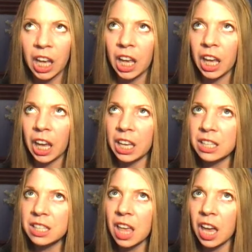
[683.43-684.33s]

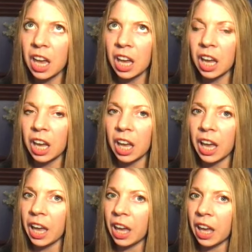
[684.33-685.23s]
is
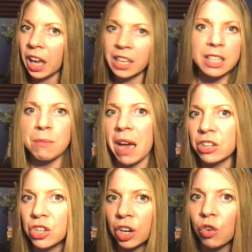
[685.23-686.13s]
the
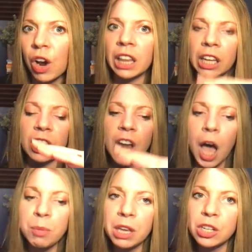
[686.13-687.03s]
magic, right? Like
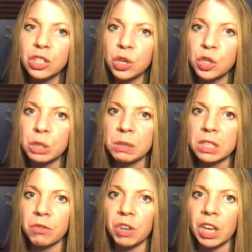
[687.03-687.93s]
not being too
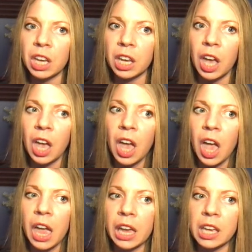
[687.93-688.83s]
specific
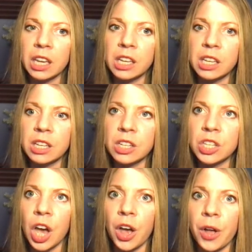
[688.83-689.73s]
and,
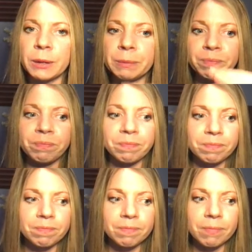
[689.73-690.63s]
but
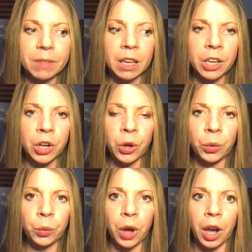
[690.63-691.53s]

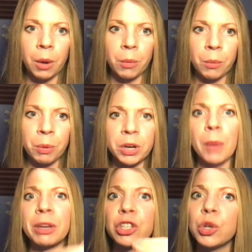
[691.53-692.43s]
not
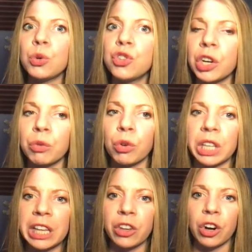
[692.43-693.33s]
being too general
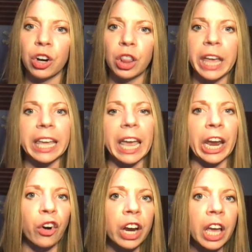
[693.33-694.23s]
either, like
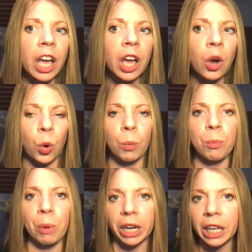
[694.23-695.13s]
area or
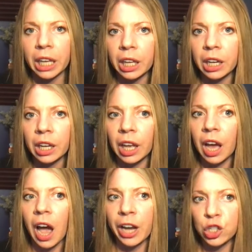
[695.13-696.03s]
bucket.
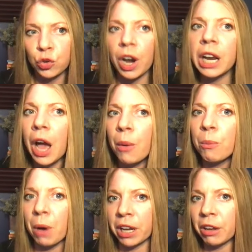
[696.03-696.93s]
I tried out
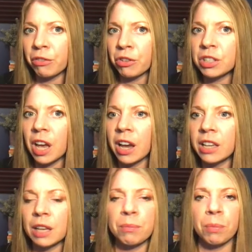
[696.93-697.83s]
bucket for size
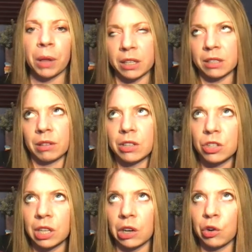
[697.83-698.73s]
and like, cause it really is
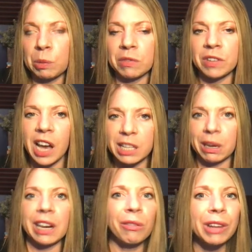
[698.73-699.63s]
just like a group of tasks, but
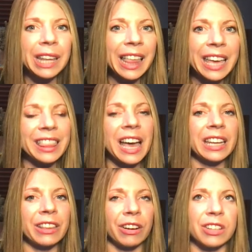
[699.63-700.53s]
I didn't really like that
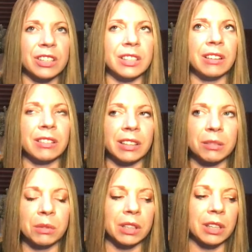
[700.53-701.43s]
either. It just sounded like
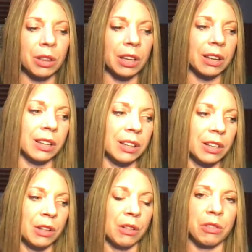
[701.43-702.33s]
something that you like
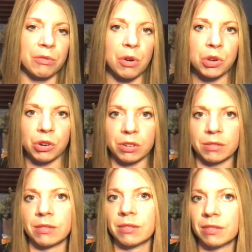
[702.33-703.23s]
throw your
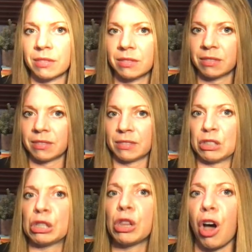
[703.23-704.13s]

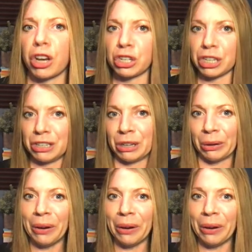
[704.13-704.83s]
slosh into,